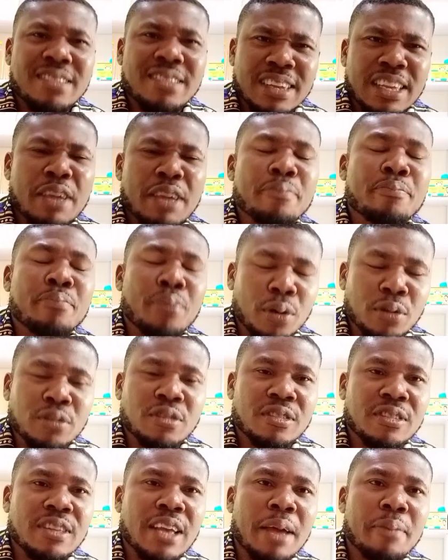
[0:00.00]
Take a bold
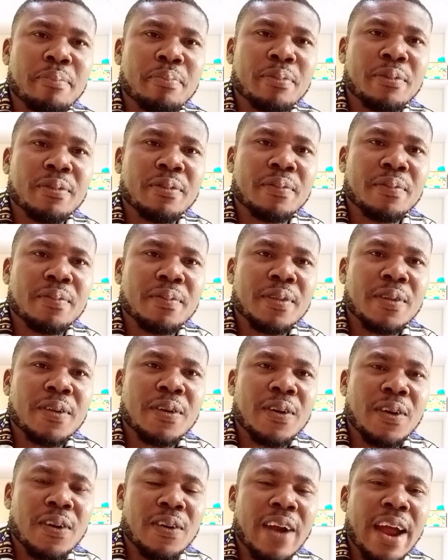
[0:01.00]
step.
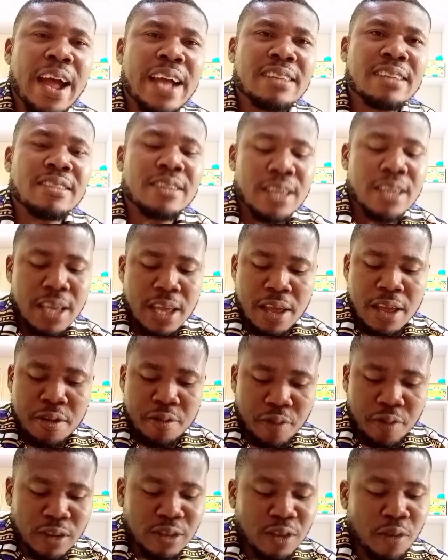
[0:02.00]
All right.
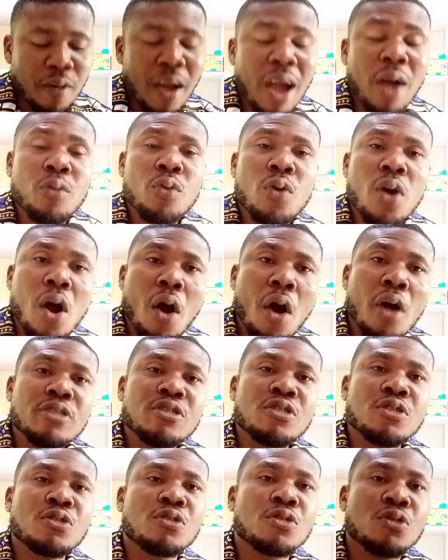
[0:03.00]
First of all, I will
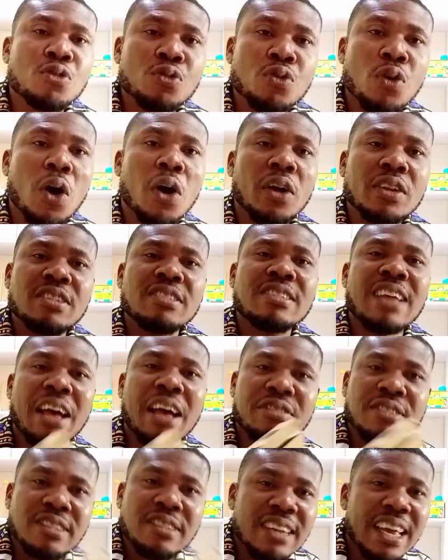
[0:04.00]
urge you to do all this
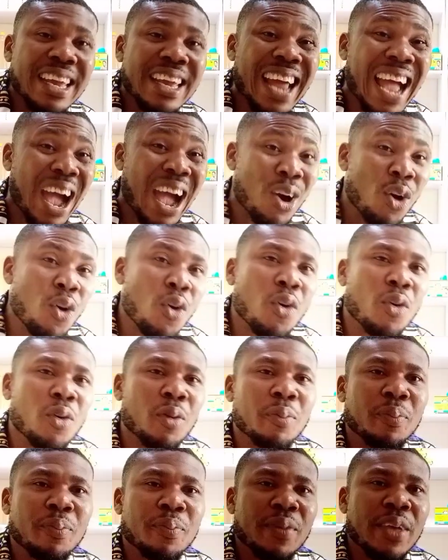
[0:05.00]
I've said at home,
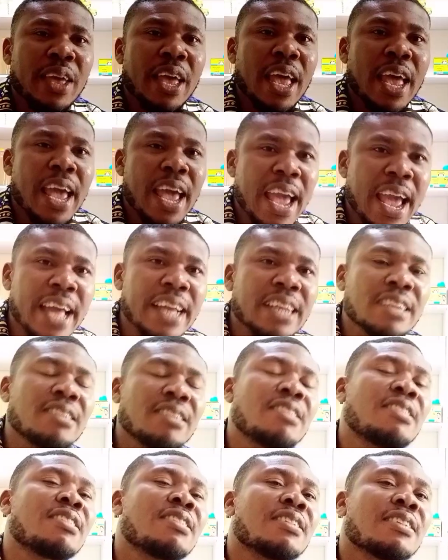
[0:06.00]
and
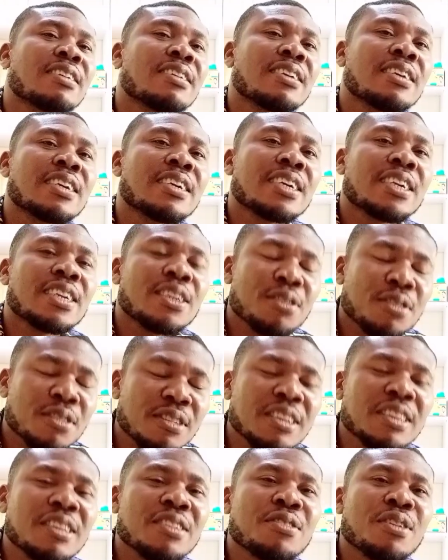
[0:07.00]
you
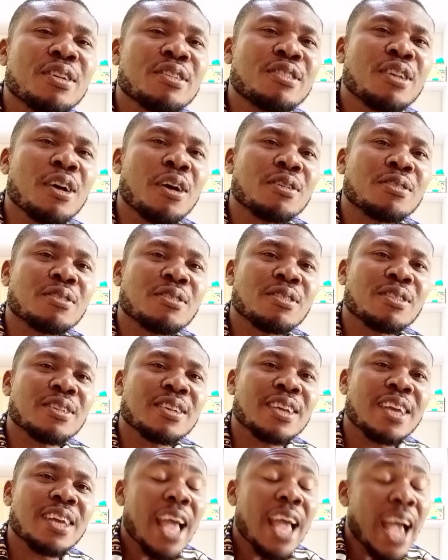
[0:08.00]
see the result.
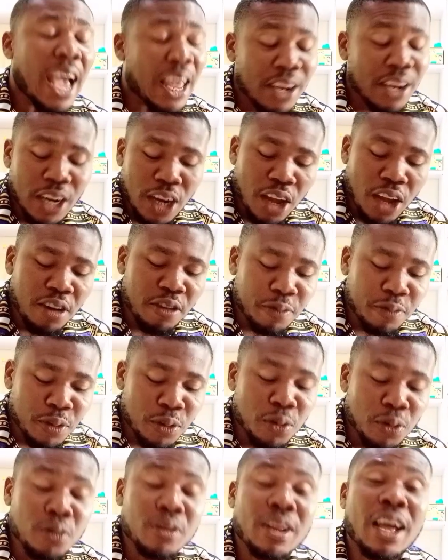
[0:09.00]
I know a lot of
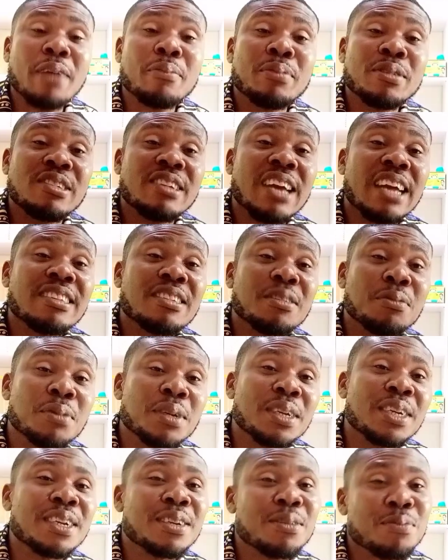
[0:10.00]
you that be shouting
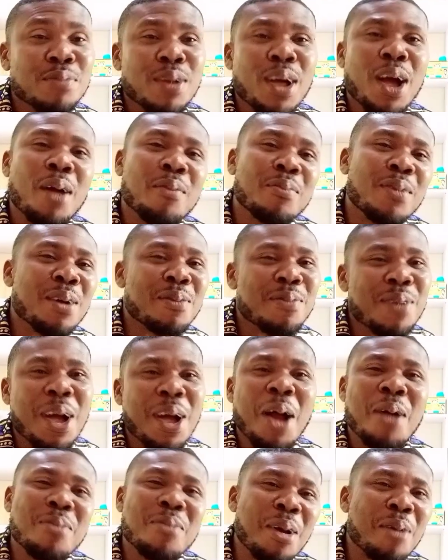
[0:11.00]
me, blah blah
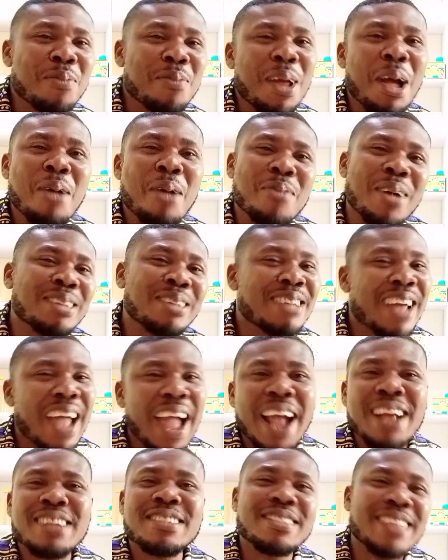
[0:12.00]
blah blah blah blah.
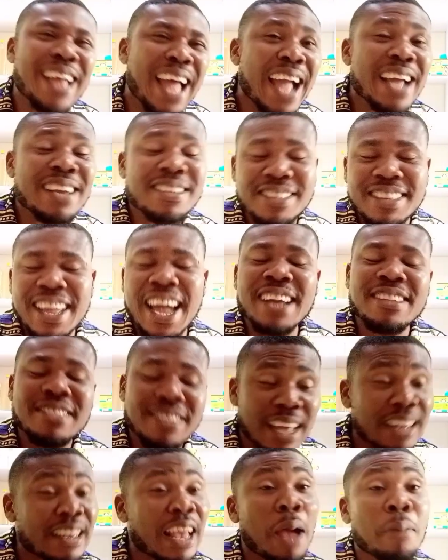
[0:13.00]
Thanks.
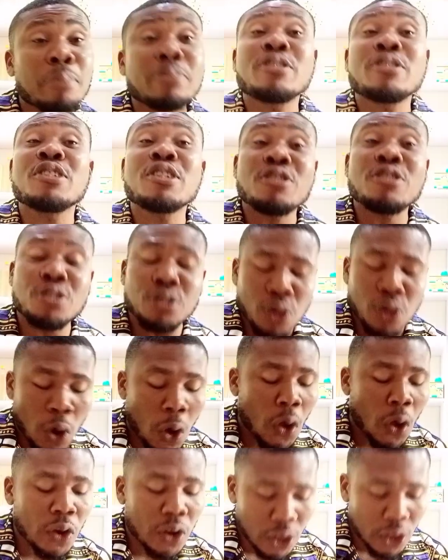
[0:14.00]
I appreciate you
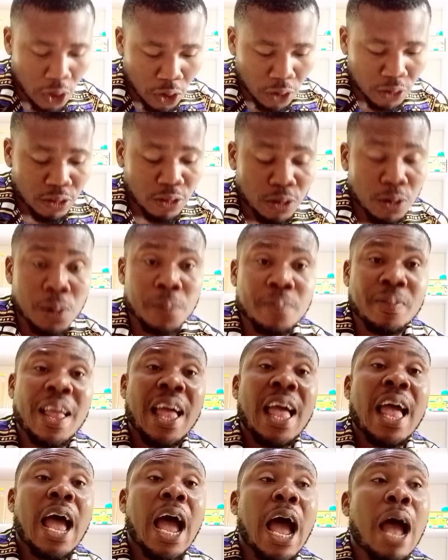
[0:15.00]
all. Also,
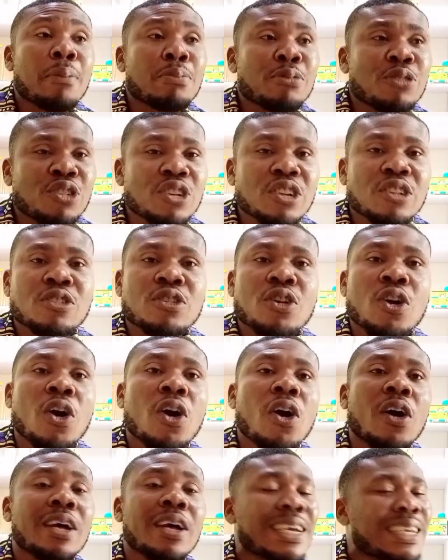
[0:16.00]
I appreciate you
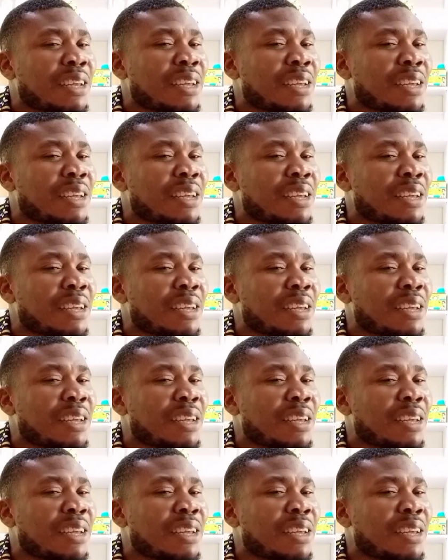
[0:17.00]
all.